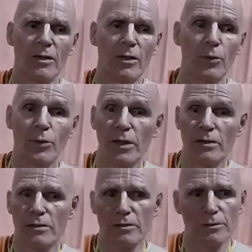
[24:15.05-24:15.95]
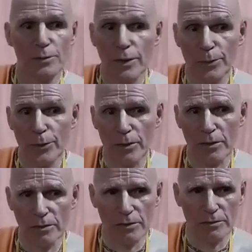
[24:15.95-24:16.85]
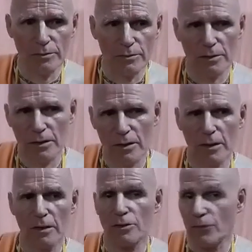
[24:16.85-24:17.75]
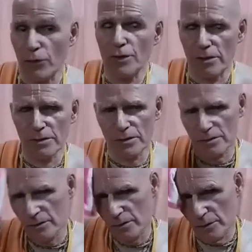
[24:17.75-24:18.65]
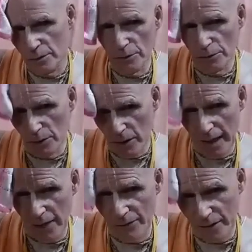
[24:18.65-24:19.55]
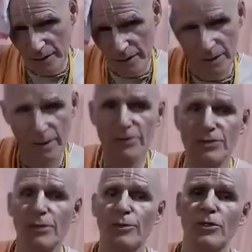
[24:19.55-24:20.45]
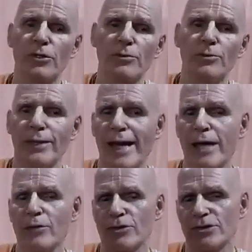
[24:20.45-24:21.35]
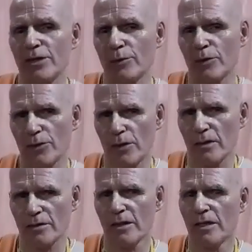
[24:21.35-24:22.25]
with people, devotees, who are having similar plan or similar thought.